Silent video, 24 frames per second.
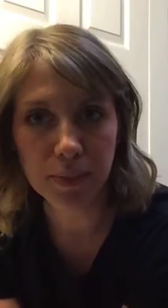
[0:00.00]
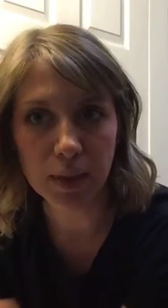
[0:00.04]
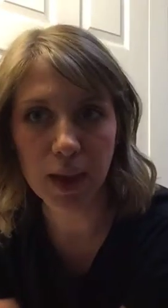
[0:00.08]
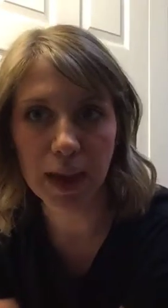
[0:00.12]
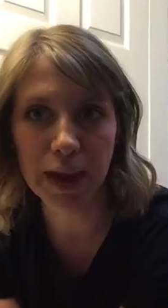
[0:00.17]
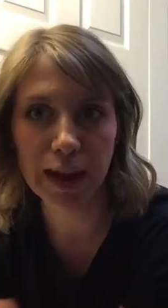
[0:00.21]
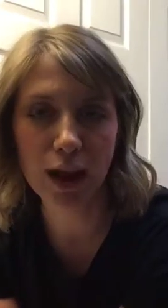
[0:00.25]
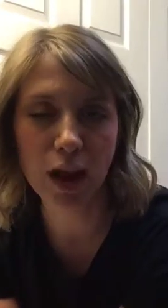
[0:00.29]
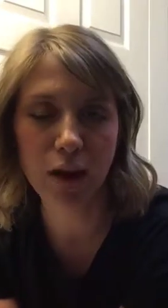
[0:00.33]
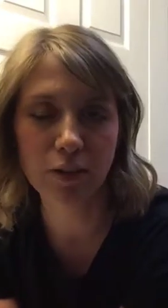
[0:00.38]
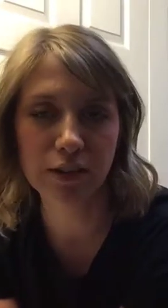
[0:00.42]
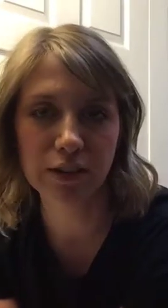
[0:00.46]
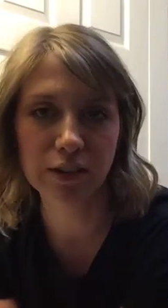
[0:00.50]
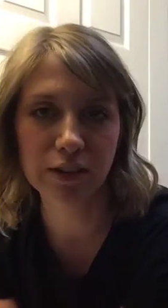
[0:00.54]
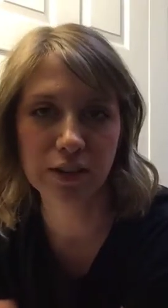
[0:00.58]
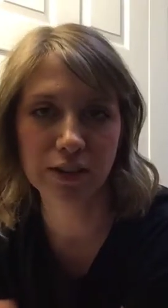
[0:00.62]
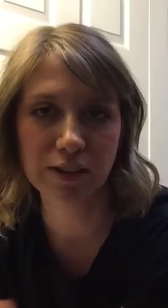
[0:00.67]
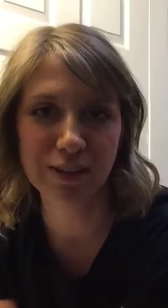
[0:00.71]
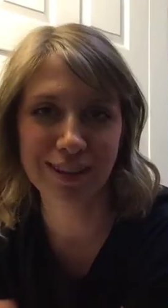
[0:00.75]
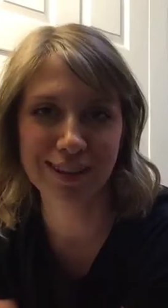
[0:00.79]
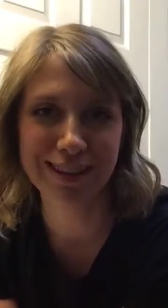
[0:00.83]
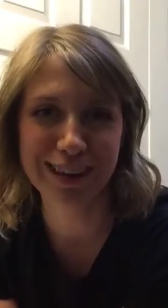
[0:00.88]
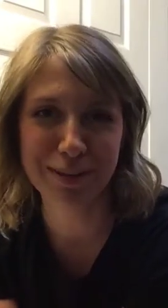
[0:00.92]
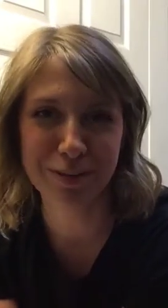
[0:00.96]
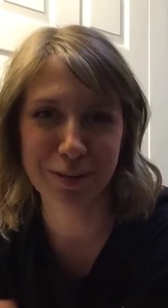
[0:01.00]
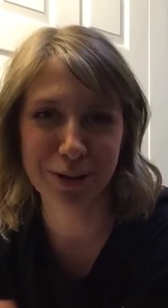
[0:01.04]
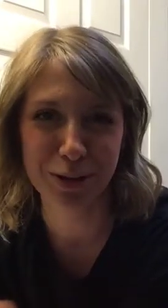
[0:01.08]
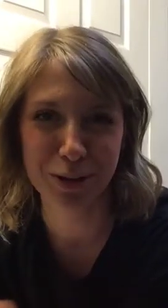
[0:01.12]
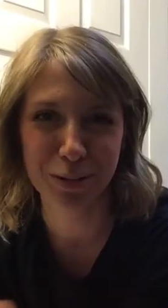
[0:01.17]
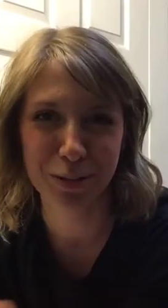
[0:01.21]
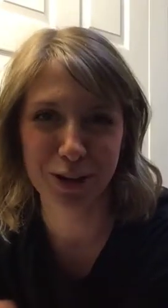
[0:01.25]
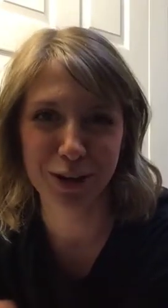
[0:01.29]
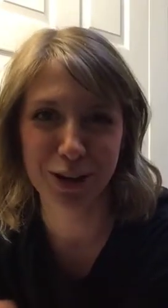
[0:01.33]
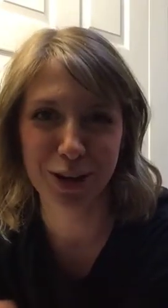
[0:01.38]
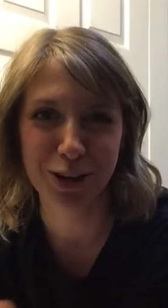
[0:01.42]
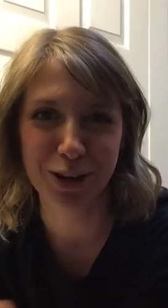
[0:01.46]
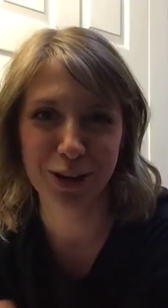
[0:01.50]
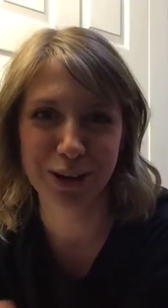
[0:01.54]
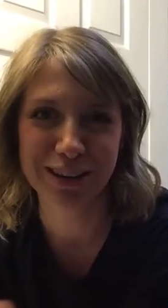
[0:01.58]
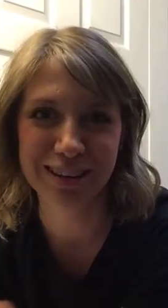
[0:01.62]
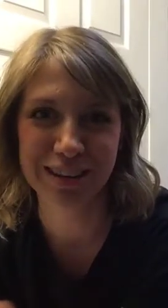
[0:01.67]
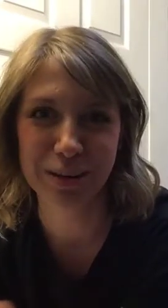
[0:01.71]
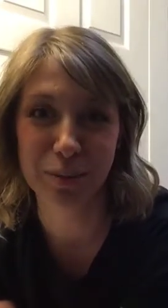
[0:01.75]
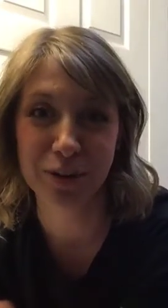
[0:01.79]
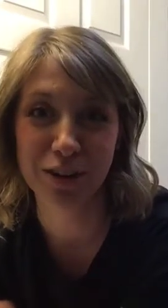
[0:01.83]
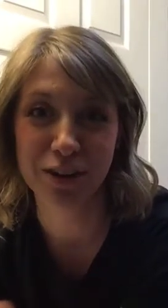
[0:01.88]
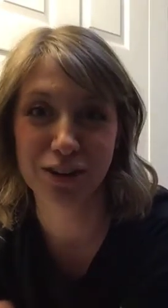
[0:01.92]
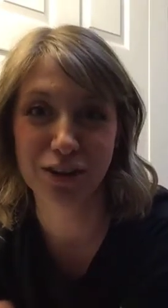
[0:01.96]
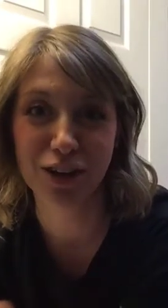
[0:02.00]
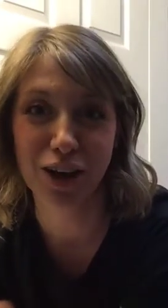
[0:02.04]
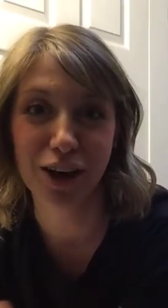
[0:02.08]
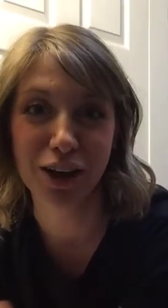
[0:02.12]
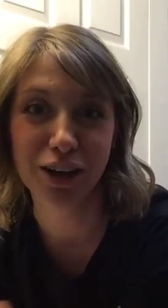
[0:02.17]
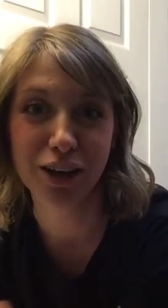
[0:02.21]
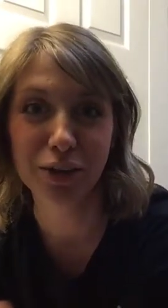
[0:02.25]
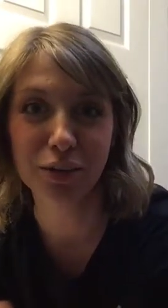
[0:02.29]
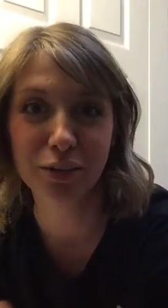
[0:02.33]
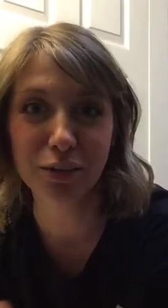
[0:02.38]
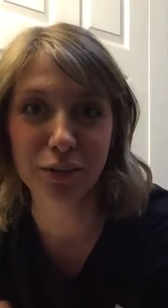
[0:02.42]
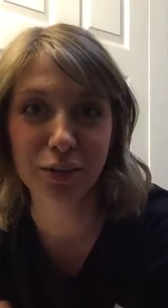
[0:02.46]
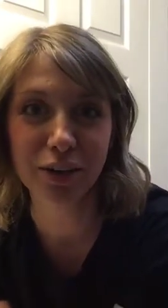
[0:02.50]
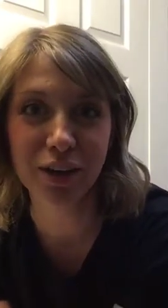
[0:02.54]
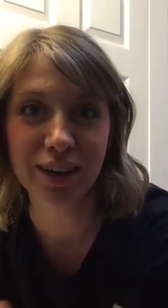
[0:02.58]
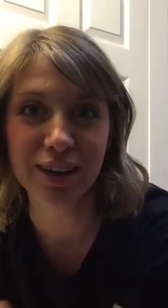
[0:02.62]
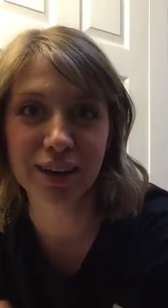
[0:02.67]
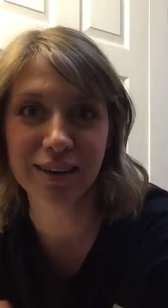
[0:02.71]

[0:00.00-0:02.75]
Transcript: And obviously it's gonna take me a little bit longer because I'm gonna talk you through it.